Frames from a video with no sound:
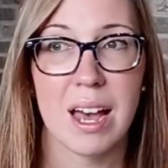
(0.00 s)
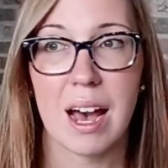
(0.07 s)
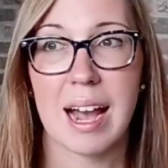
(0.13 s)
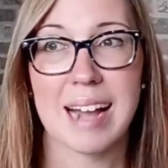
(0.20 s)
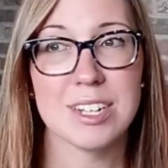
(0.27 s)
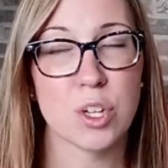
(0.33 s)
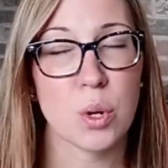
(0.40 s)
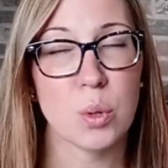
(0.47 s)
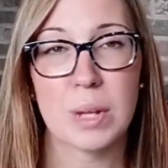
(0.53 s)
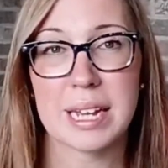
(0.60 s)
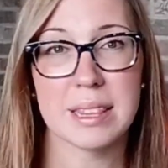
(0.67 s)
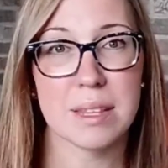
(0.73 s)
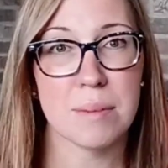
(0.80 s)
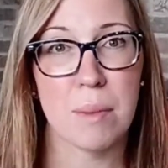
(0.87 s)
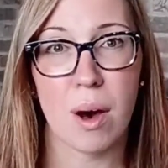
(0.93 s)
I don't like
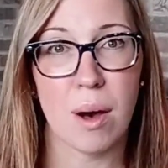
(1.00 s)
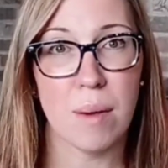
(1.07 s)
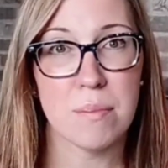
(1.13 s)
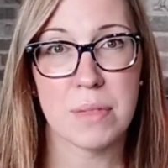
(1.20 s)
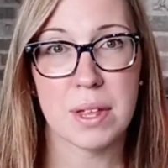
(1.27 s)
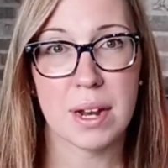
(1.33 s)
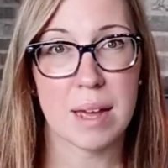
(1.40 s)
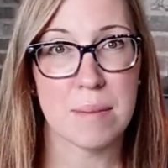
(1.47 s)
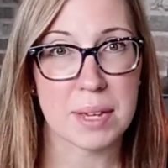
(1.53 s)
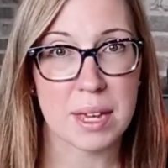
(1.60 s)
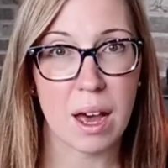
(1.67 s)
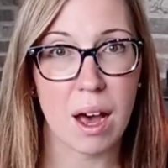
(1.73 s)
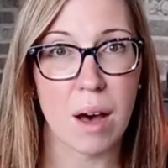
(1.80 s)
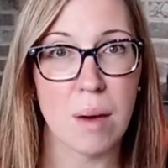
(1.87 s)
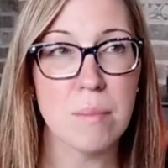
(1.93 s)
the mom that I
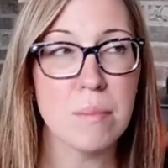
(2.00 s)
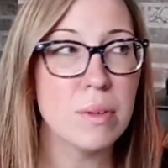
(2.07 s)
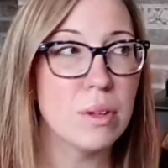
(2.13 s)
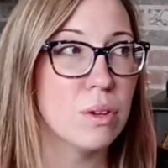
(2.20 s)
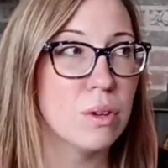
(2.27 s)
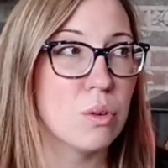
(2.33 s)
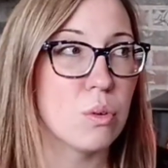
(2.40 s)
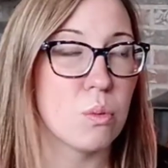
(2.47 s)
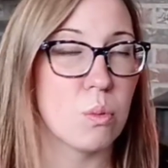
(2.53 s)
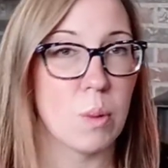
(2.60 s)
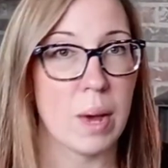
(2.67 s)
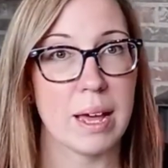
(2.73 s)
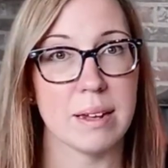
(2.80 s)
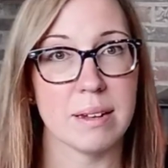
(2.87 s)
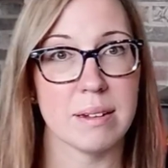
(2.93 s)
become
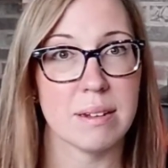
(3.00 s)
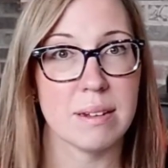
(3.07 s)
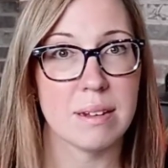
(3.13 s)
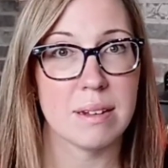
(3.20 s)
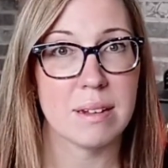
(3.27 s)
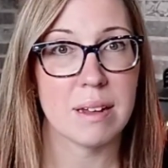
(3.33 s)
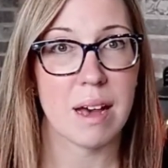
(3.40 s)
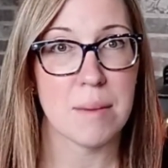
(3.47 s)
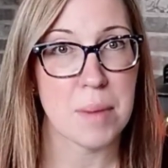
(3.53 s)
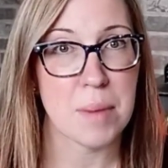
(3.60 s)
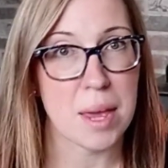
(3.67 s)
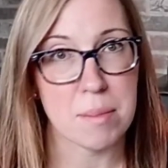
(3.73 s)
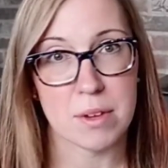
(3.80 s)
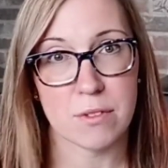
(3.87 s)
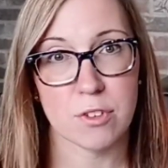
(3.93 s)
when I'm
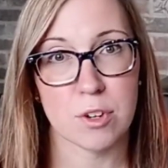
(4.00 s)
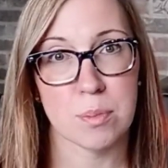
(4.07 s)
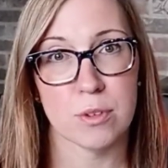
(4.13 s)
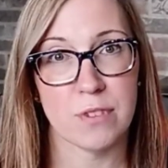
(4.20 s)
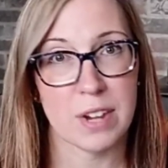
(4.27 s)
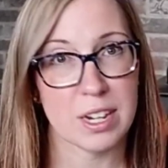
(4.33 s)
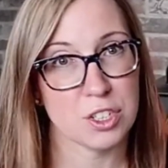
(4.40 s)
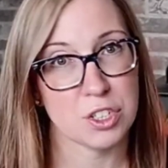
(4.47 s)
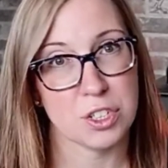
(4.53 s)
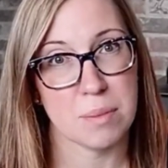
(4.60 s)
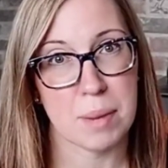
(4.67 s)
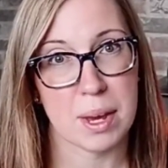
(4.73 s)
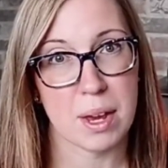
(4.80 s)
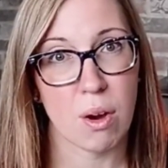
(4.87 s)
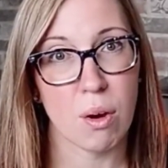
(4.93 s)
aiming for perfection in
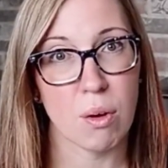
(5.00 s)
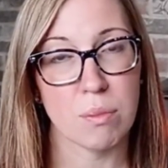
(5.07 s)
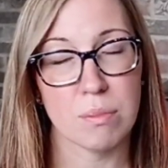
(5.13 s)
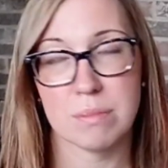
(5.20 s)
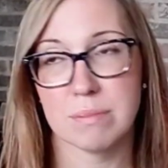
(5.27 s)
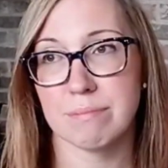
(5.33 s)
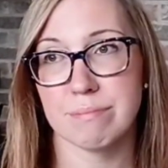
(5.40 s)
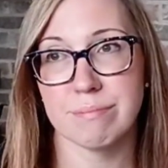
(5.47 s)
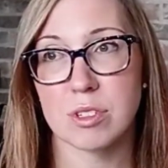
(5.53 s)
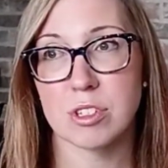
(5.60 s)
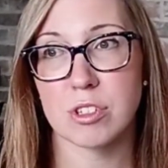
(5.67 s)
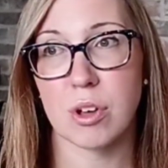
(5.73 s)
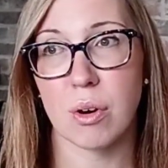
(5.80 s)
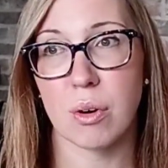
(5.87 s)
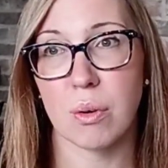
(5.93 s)
my home.
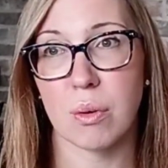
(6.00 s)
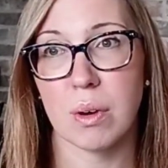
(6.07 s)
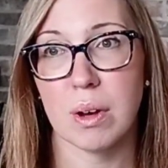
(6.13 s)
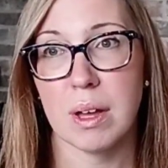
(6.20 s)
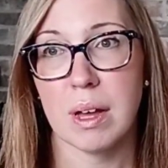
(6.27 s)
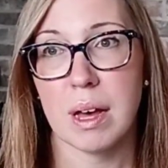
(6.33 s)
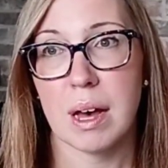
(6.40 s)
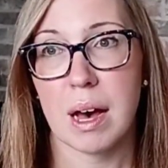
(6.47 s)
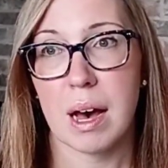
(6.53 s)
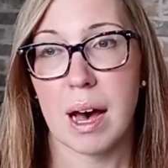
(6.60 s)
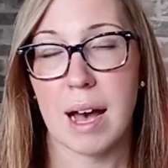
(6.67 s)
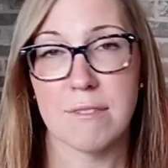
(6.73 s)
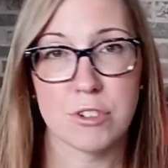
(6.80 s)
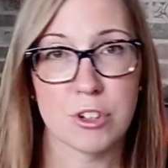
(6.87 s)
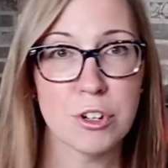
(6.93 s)
So
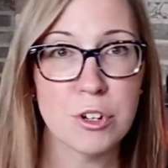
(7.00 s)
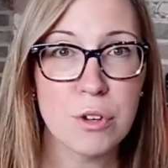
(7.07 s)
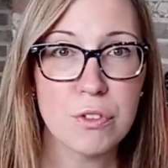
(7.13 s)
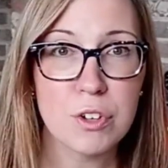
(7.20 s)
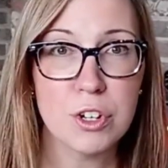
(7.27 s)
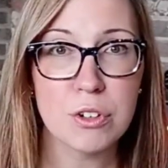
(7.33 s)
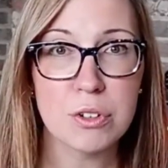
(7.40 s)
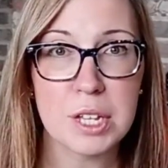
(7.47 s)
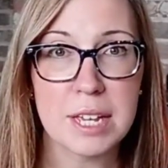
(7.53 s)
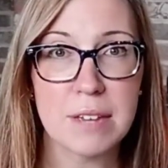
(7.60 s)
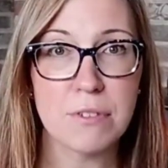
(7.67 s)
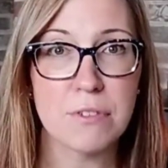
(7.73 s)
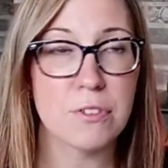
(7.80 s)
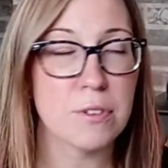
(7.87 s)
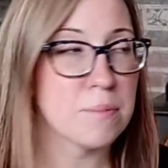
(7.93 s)
I've turned over a new
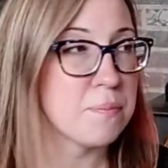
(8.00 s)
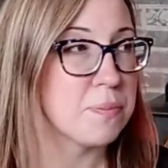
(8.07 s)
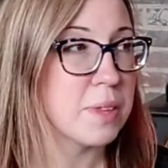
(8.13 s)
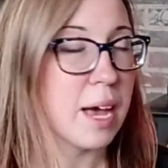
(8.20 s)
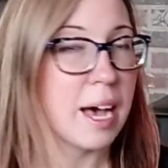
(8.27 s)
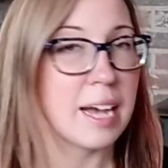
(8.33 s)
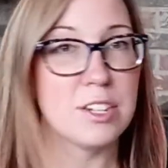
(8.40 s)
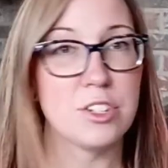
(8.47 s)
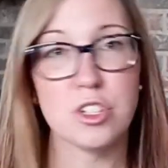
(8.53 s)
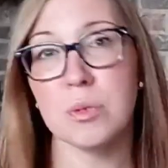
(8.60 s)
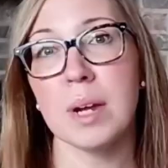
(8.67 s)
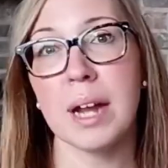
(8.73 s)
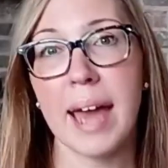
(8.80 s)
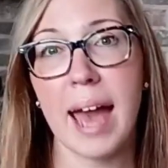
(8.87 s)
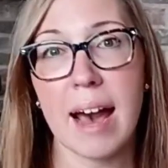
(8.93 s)
leaf. I do
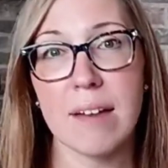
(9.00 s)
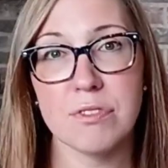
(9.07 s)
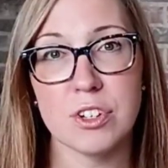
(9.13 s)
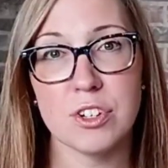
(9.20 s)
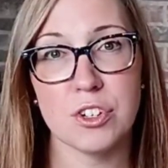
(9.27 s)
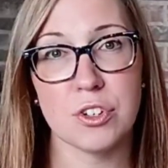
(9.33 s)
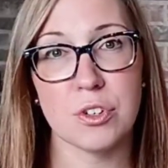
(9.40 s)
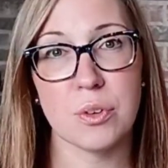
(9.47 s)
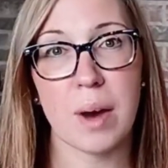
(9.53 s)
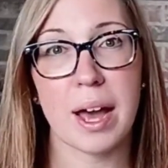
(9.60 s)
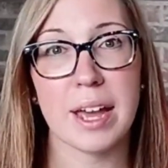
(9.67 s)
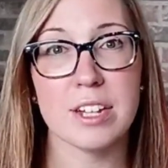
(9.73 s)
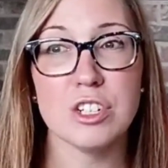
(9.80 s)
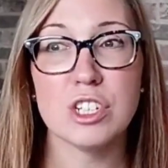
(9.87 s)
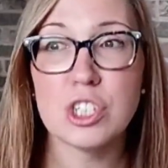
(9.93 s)
what I have to do. I
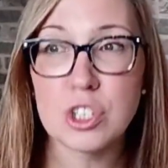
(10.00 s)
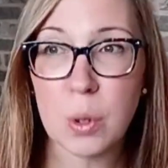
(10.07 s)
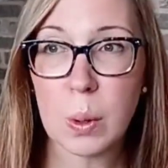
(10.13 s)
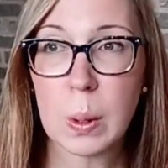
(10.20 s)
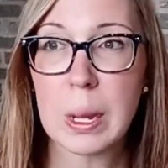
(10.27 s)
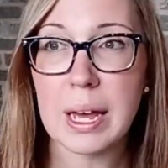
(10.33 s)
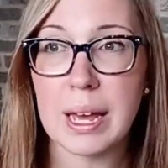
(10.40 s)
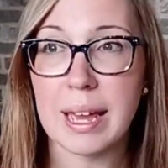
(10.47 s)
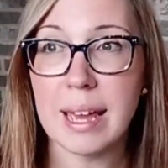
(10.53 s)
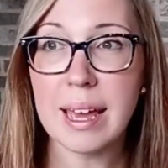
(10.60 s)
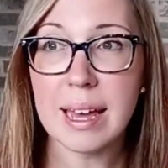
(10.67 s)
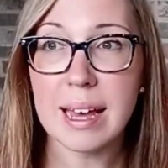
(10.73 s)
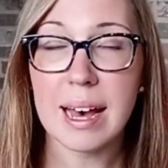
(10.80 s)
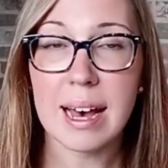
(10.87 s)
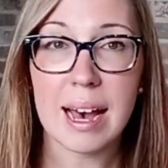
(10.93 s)
enjoy
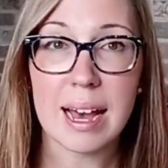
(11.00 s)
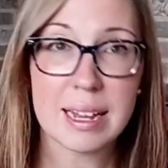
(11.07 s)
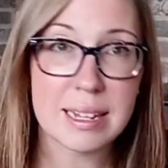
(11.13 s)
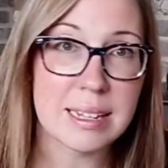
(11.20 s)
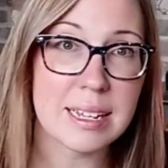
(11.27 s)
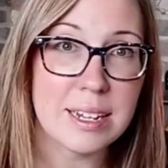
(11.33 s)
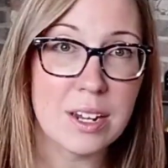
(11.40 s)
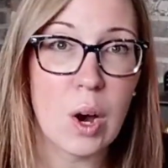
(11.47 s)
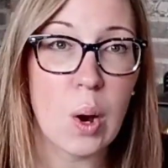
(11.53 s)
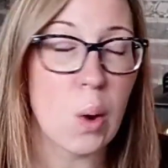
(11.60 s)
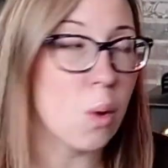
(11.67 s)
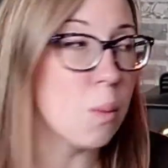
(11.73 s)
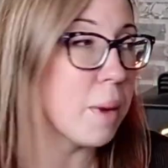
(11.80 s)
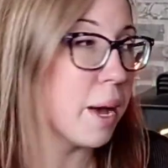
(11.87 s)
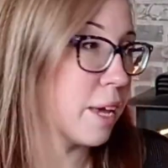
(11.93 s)
a clean
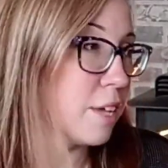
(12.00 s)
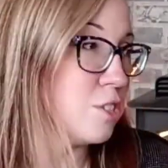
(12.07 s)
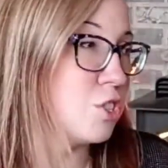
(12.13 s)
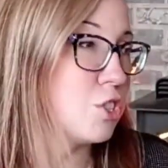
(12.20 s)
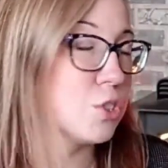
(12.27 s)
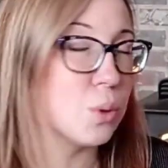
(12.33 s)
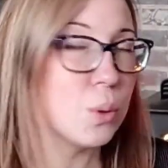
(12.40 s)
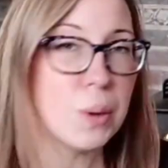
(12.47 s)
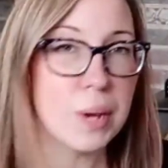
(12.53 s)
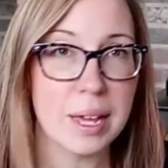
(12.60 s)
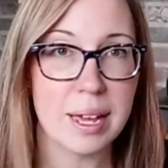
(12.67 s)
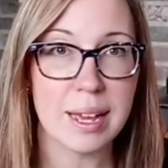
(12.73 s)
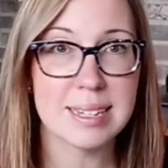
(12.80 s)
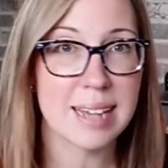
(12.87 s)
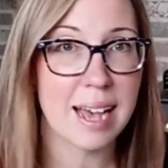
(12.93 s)
home. I
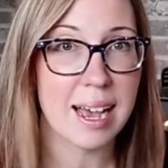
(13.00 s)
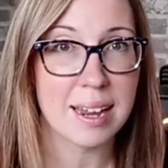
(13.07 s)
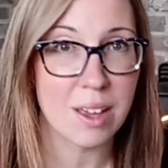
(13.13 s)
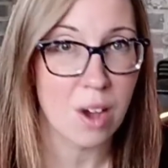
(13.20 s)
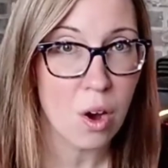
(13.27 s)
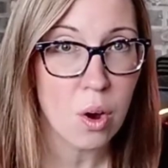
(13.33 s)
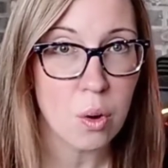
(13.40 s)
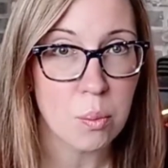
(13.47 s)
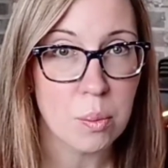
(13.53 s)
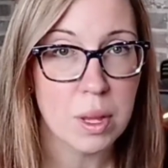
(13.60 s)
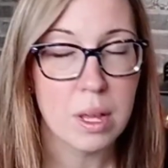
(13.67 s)
enjoy a tidy home,